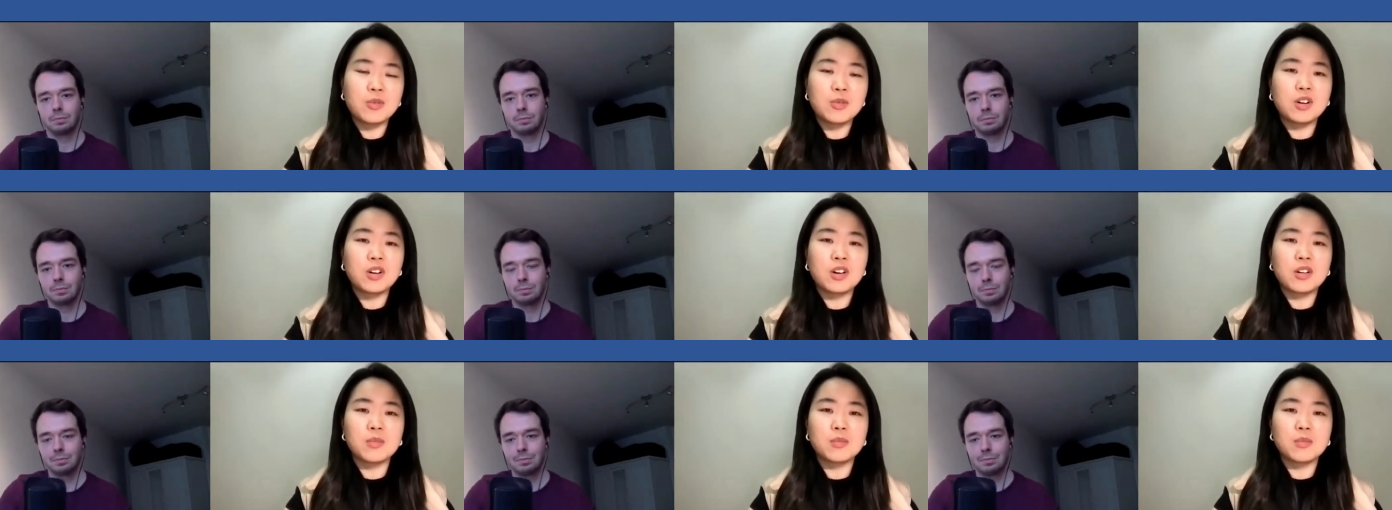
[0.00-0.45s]

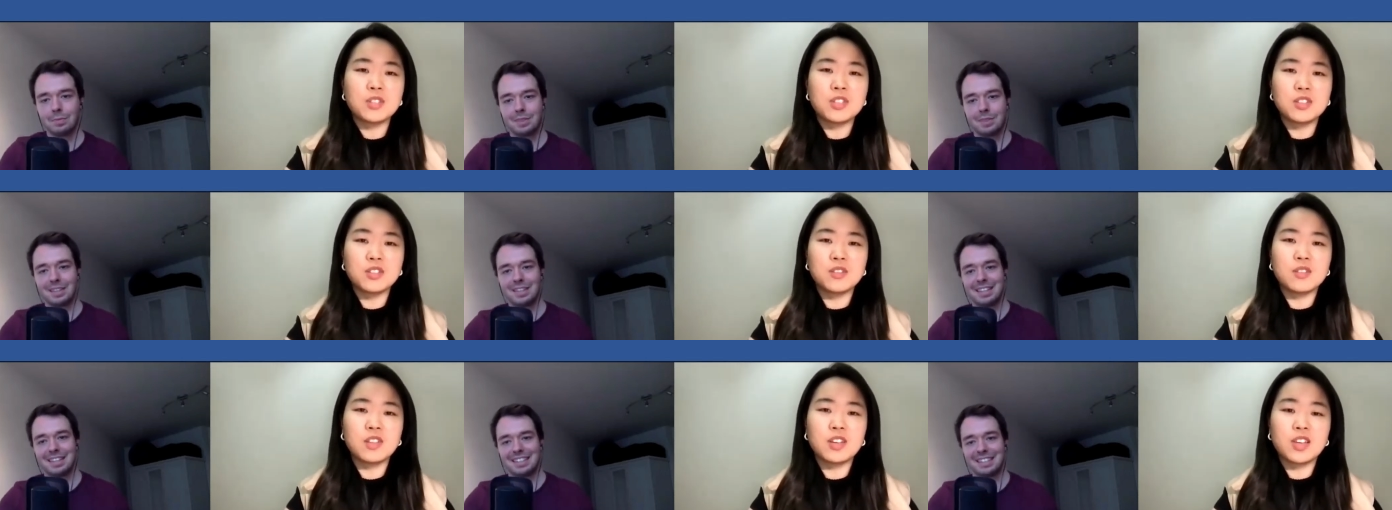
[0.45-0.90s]
Speaker 1: Welcome
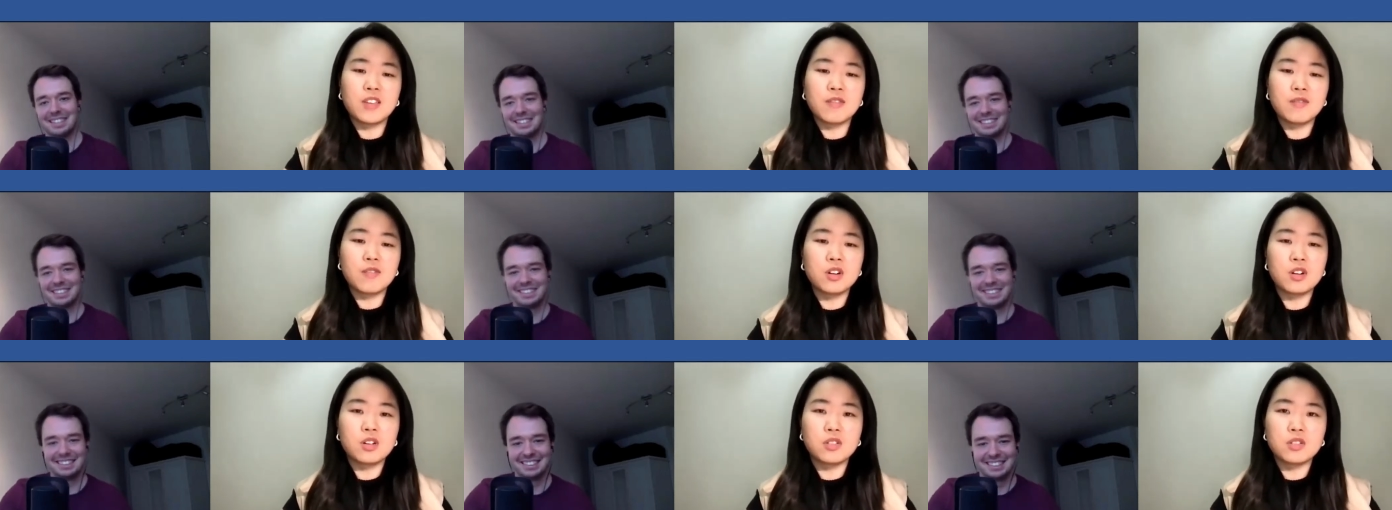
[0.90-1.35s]
to the
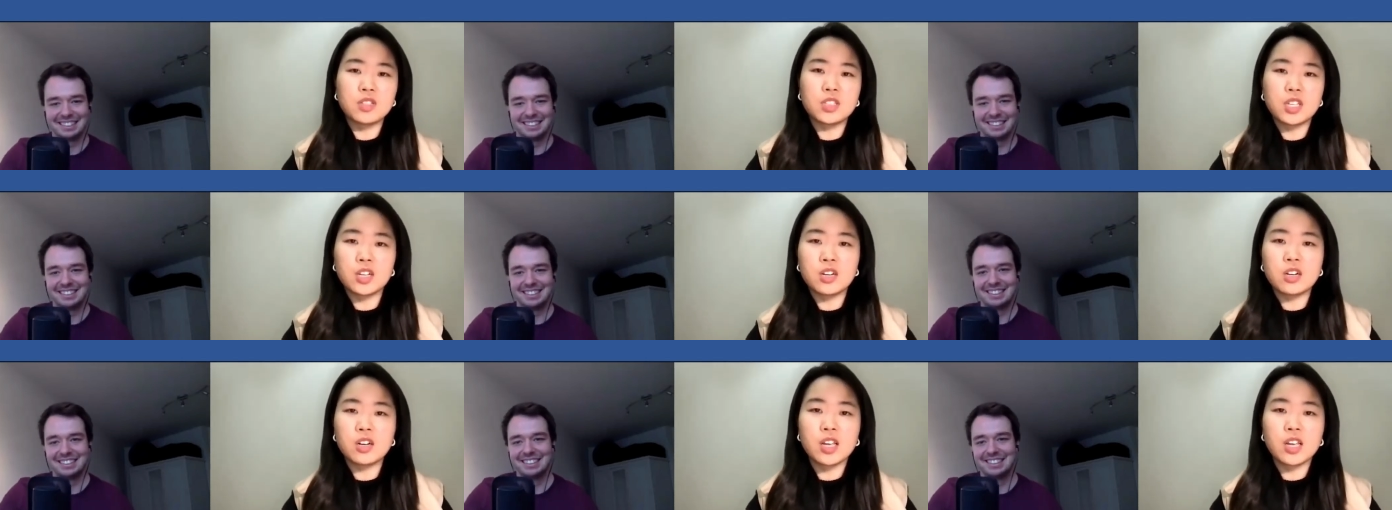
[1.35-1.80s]
Kyverno
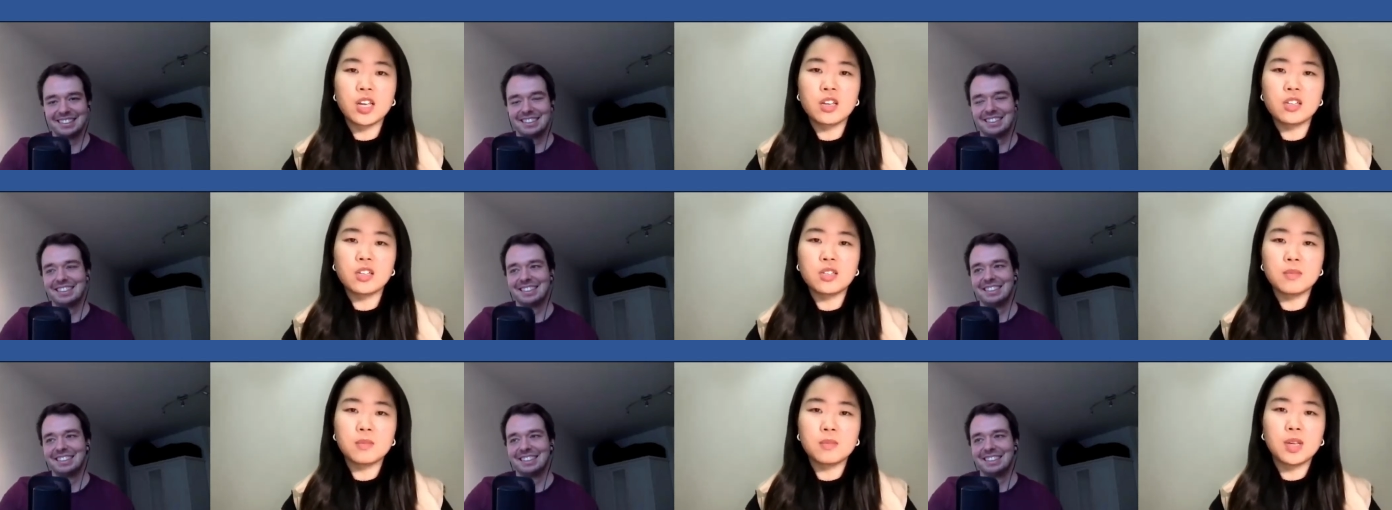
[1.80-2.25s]

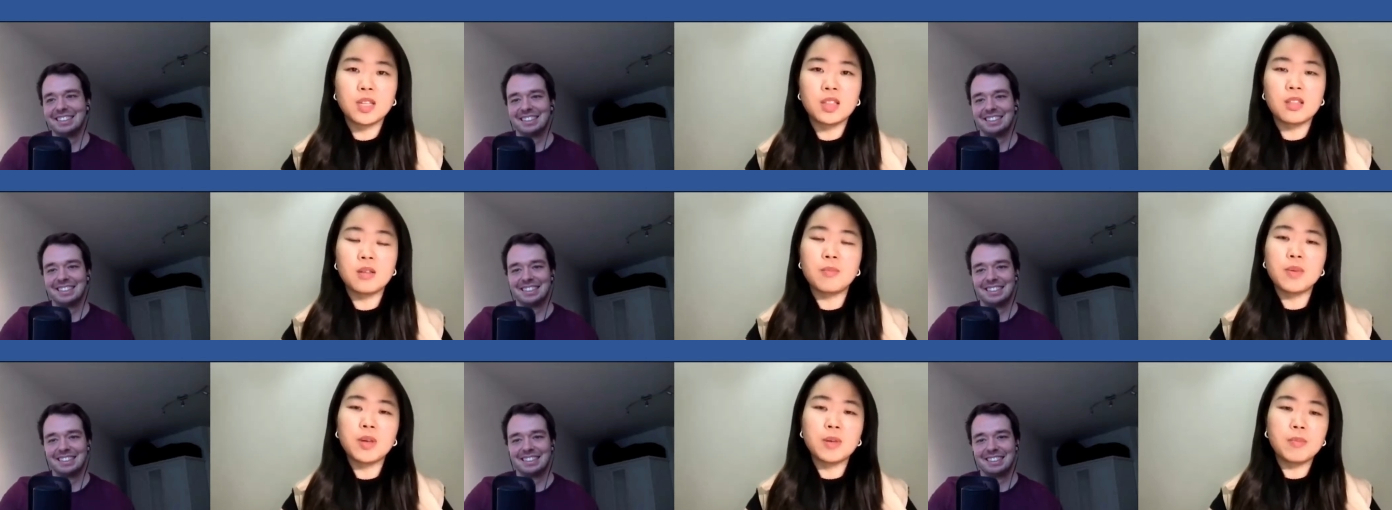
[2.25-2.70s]
series,
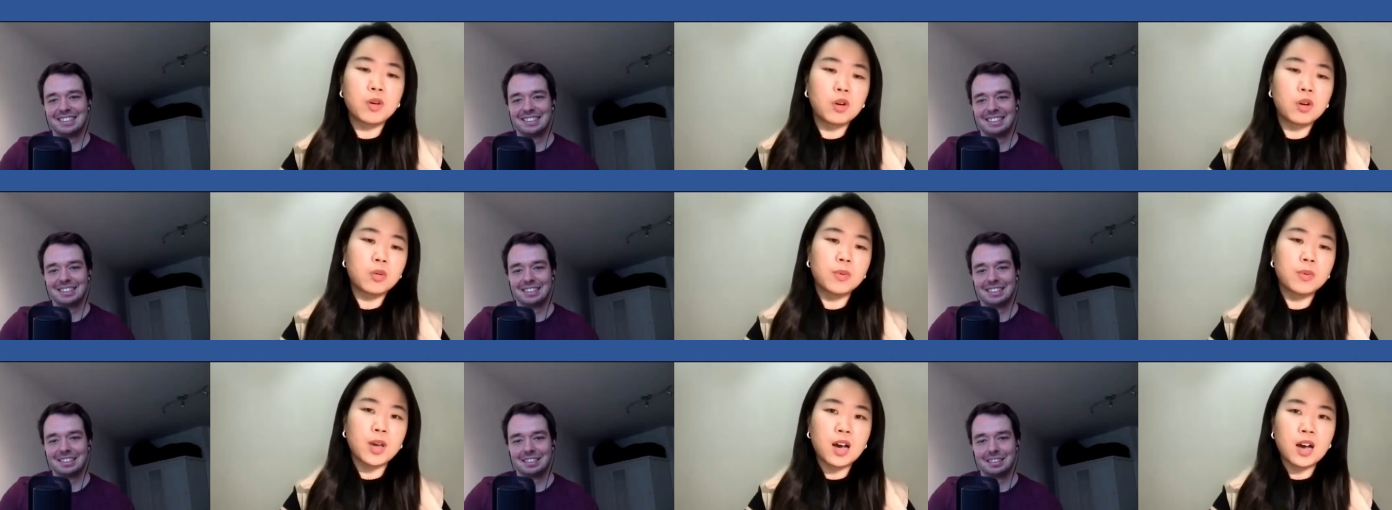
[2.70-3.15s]
Meet the
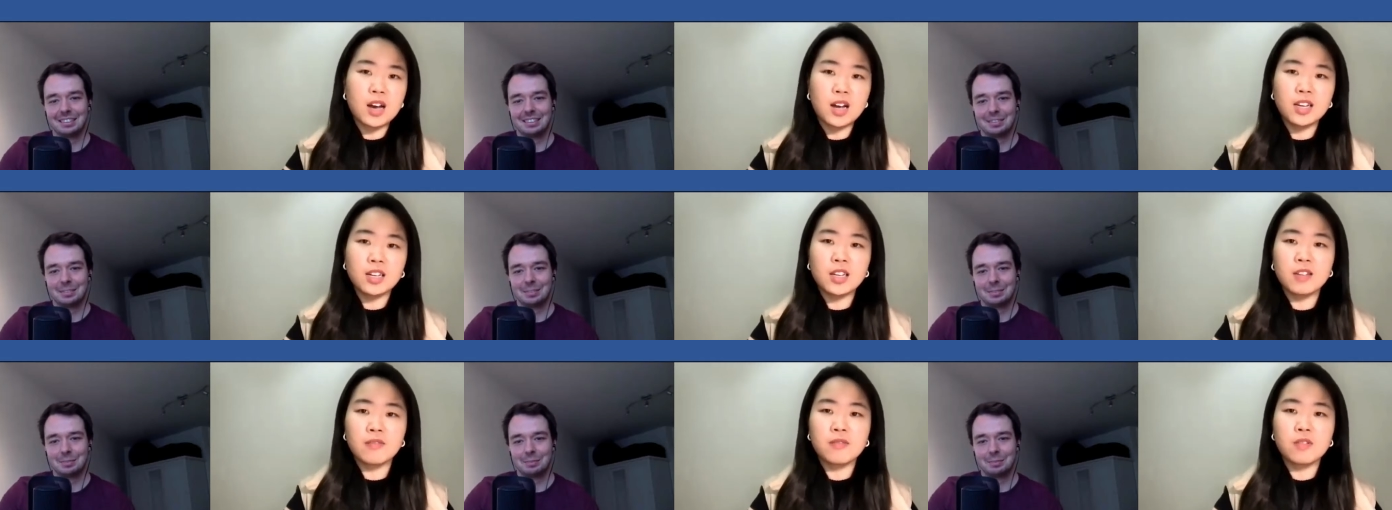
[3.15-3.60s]
People
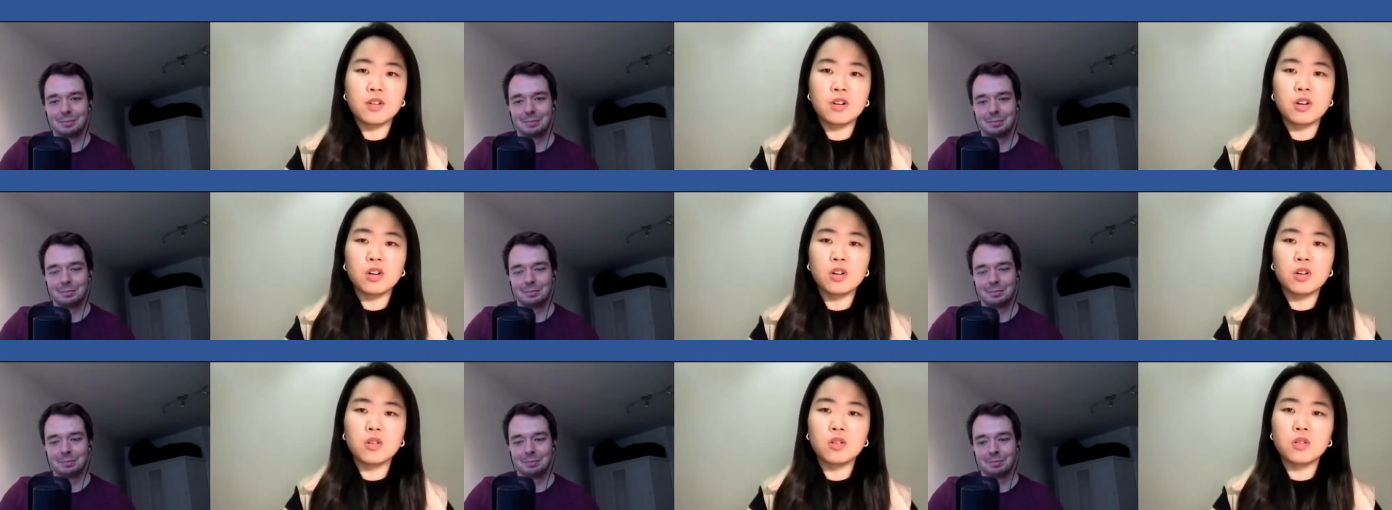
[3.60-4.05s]
Behind
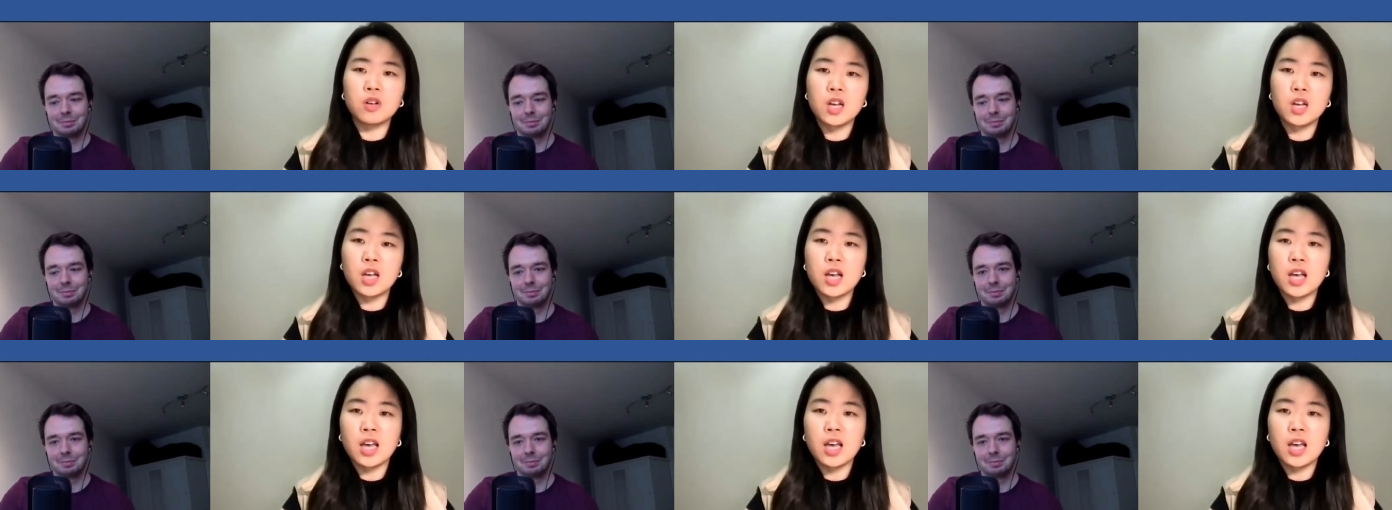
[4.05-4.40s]
Kyverno.